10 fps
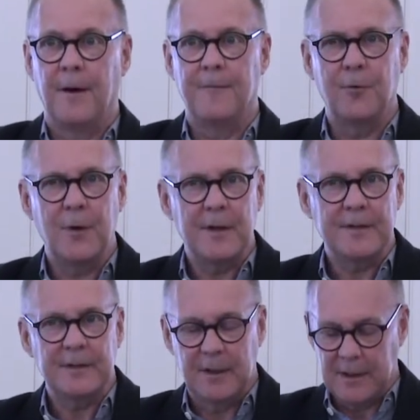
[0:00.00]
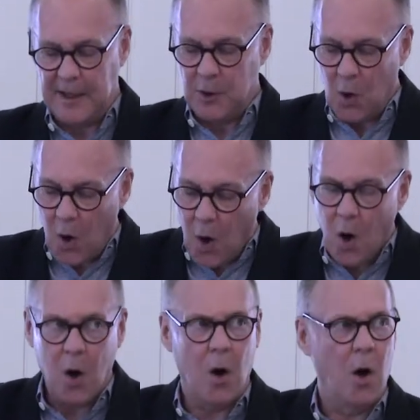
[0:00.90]
A voice in
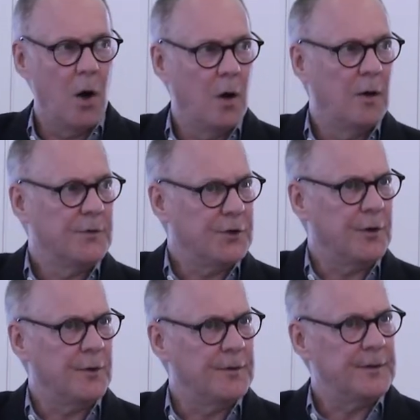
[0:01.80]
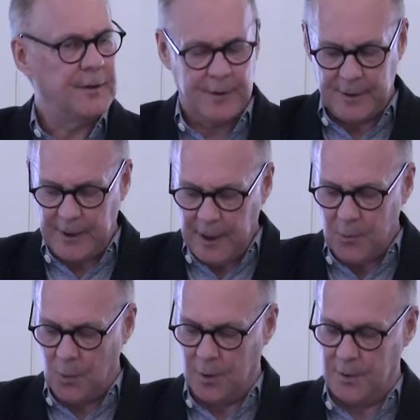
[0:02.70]
awe turns
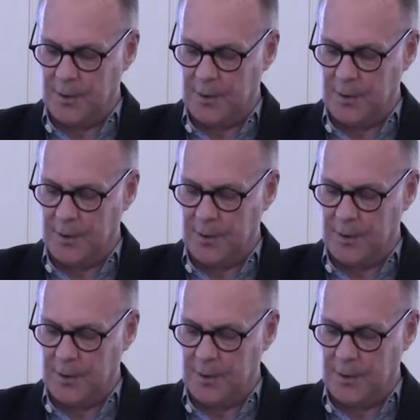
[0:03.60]
inward.